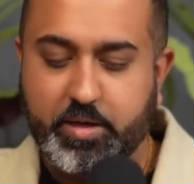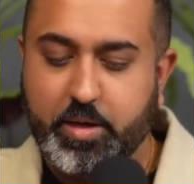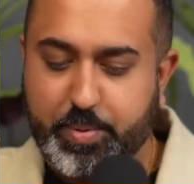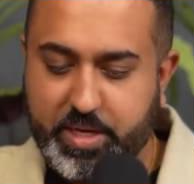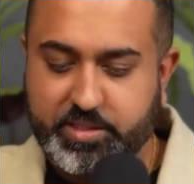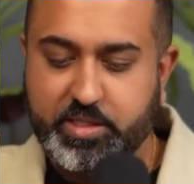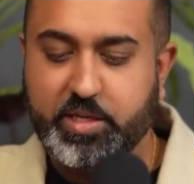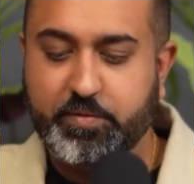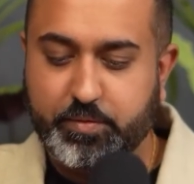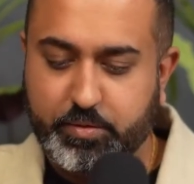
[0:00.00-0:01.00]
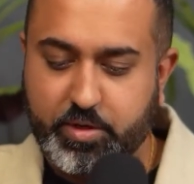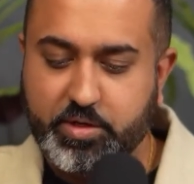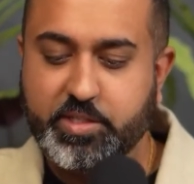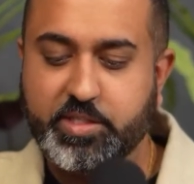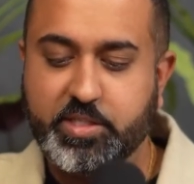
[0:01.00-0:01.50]
"a person in full
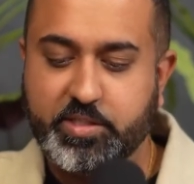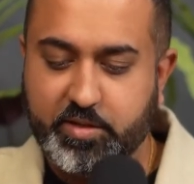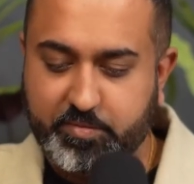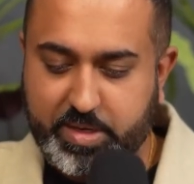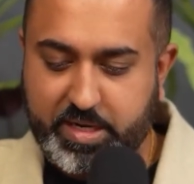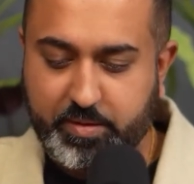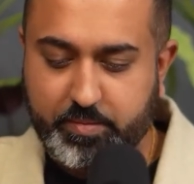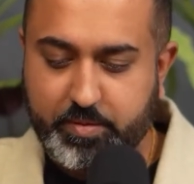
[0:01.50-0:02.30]
consciousness of me,